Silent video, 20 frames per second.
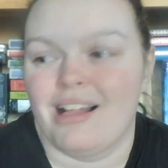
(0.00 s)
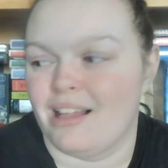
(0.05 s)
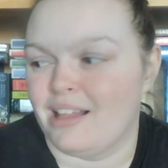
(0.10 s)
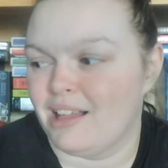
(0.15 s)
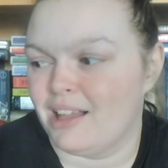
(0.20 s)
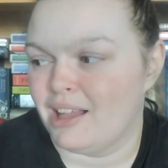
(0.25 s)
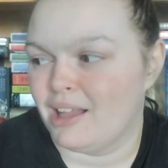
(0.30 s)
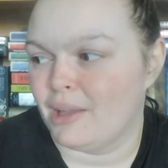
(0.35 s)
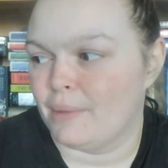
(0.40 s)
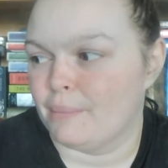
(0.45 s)

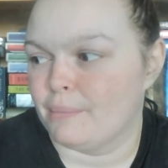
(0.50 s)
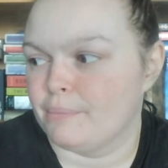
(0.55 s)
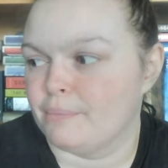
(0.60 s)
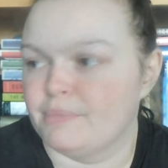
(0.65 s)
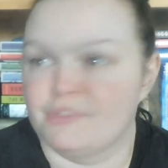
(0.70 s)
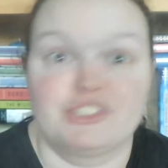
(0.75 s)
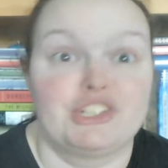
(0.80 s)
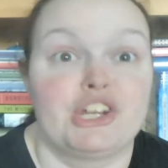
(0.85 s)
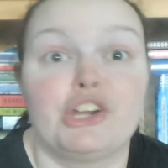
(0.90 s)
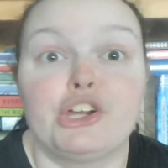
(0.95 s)
Um,
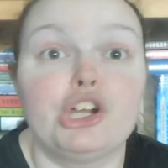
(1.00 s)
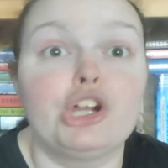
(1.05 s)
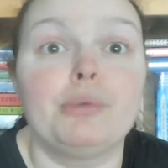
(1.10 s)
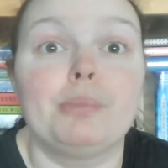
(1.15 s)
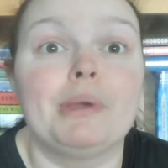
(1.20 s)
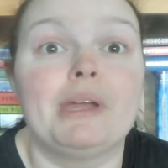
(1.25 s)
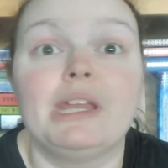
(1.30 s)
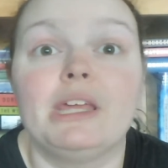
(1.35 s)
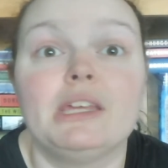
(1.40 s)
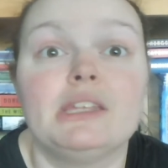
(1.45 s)
share your
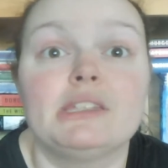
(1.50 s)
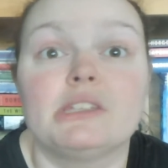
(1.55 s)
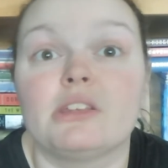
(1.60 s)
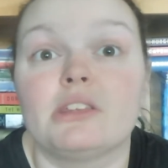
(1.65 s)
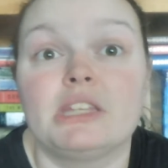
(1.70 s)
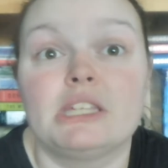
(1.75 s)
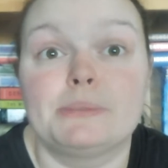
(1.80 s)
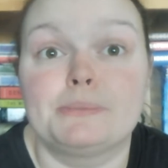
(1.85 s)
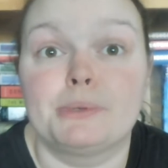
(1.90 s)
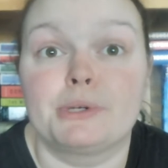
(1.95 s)
opinions on
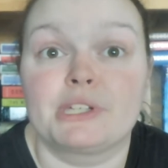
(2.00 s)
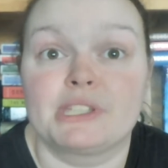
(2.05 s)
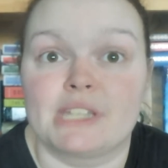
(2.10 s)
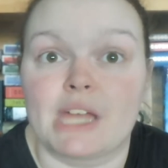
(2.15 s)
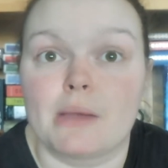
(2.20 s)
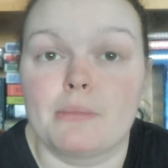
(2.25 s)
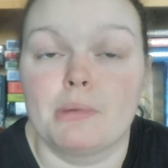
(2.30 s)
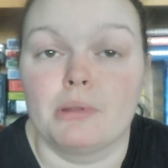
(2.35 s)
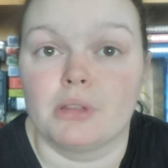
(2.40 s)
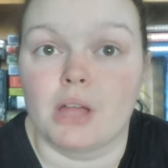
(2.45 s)
these books
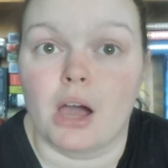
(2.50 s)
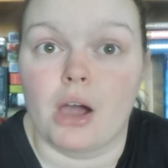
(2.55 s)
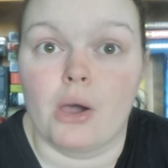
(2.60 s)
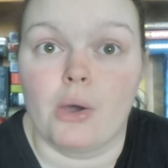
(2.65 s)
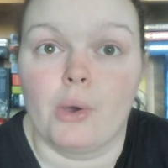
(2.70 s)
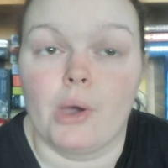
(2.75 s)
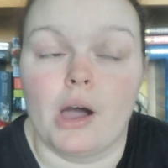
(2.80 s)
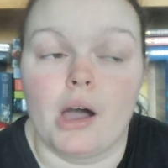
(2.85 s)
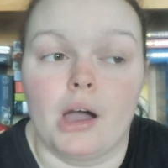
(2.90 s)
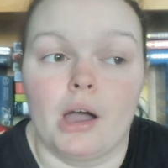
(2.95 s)
down
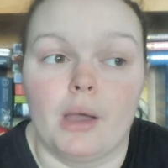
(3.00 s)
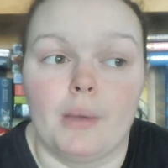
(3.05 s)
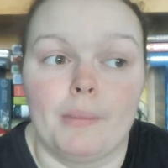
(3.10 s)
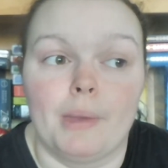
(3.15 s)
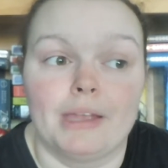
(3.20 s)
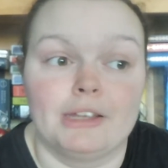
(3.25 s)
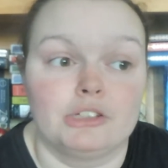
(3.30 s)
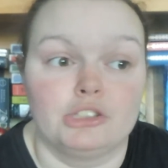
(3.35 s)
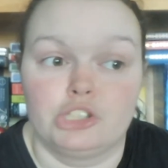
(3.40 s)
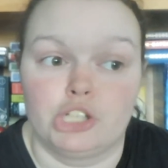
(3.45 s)
below um,
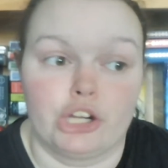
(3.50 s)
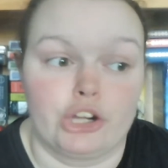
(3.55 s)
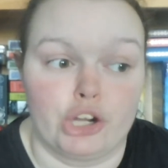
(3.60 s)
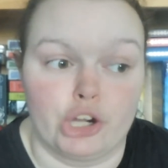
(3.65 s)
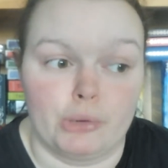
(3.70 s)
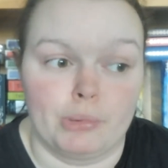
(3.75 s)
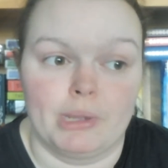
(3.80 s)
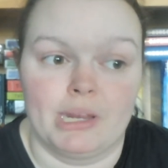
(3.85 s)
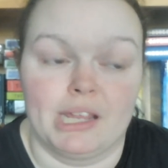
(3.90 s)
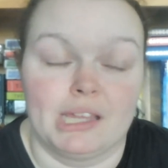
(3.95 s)
and share your
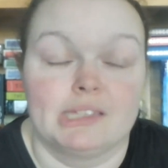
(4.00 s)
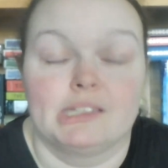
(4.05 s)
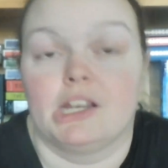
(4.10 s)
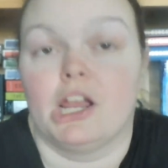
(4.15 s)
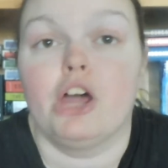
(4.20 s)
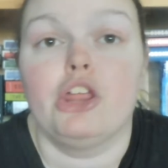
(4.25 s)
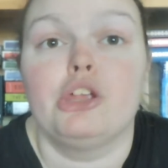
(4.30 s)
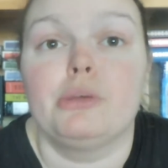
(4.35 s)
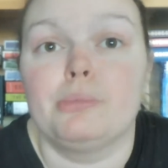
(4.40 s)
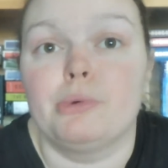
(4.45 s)
opinions on
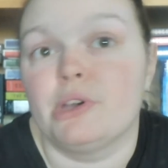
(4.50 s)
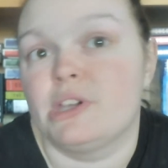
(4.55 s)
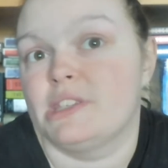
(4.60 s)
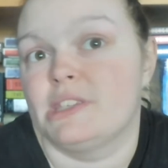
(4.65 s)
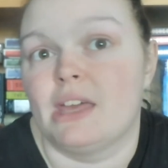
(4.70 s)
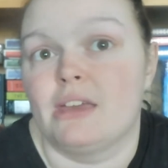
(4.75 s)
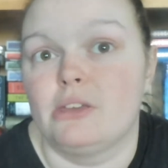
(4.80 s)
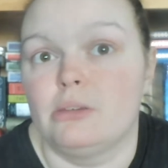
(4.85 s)
other books that